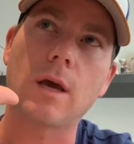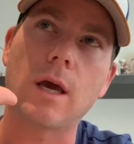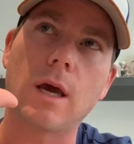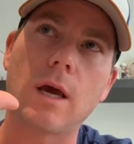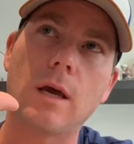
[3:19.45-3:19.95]

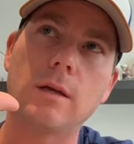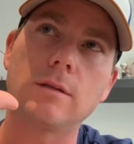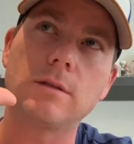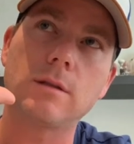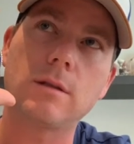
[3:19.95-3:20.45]

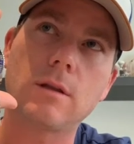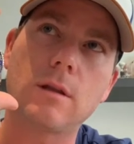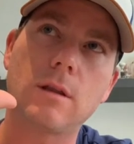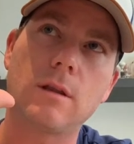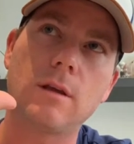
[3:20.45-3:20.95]
And
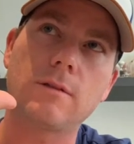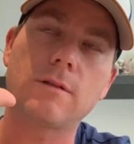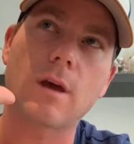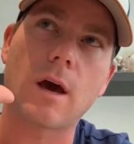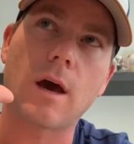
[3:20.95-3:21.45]
this
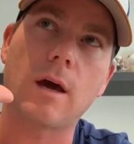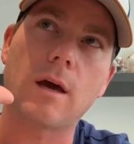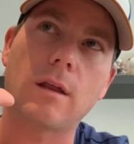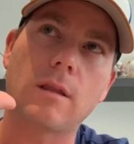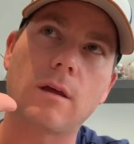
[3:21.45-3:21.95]

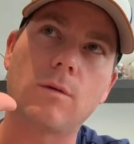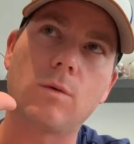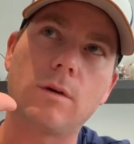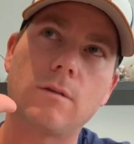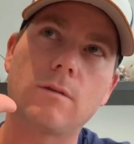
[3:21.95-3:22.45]
guy, I think,
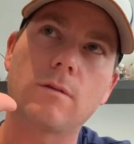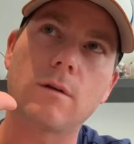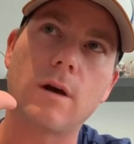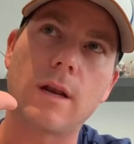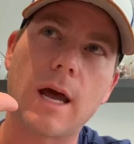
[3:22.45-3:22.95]
was
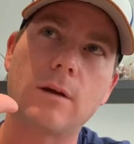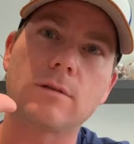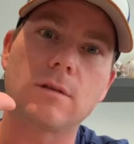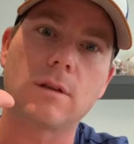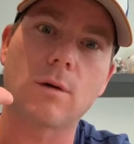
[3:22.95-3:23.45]

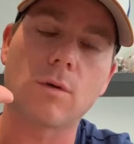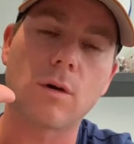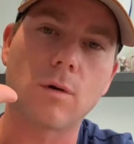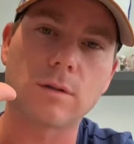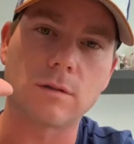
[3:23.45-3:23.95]
announced that they were
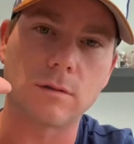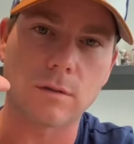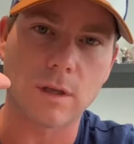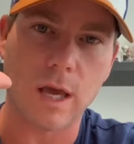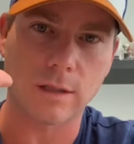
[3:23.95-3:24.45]
going to
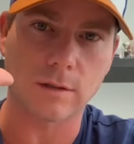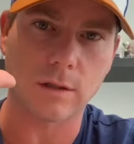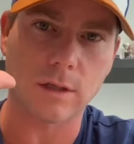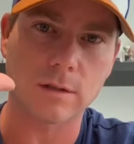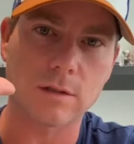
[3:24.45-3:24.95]
cancel it.